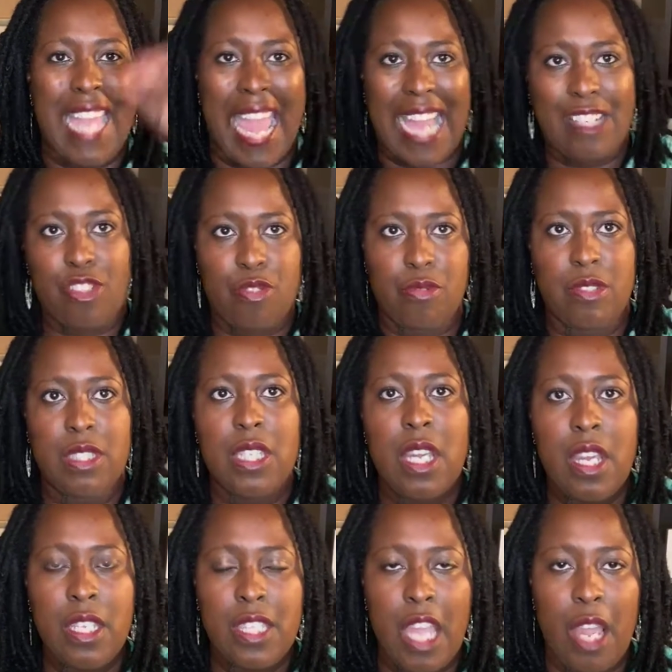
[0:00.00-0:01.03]
extras
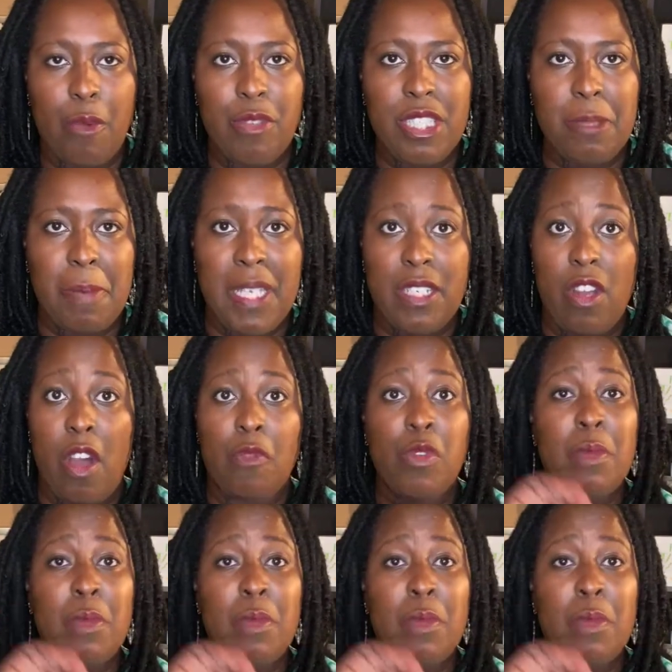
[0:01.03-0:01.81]
that we spend on.